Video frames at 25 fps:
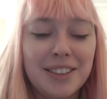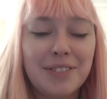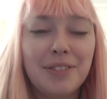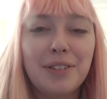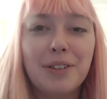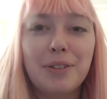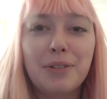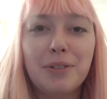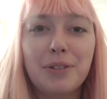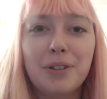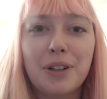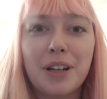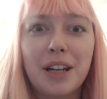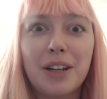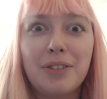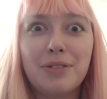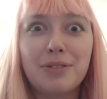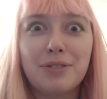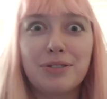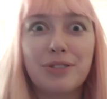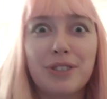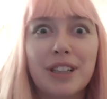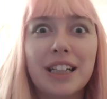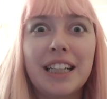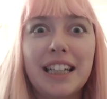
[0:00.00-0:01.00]
some of them have got like
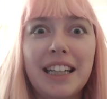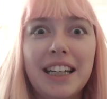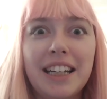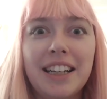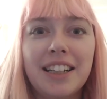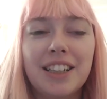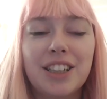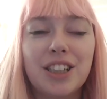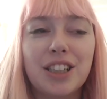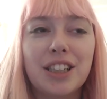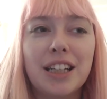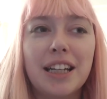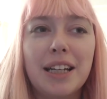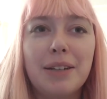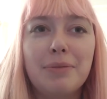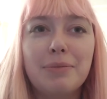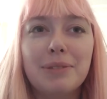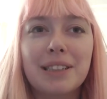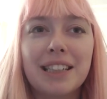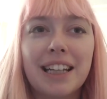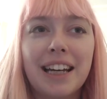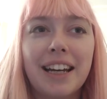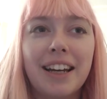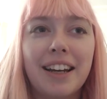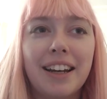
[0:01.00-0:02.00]
really English
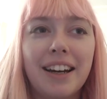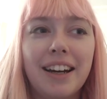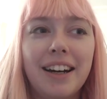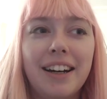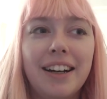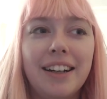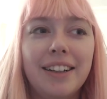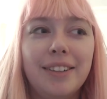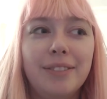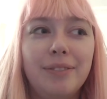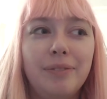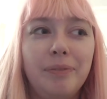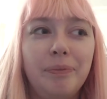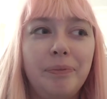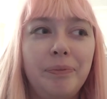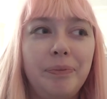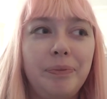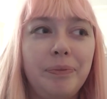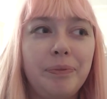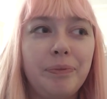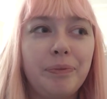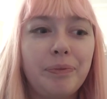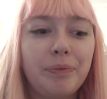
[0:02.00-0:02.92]
names, like um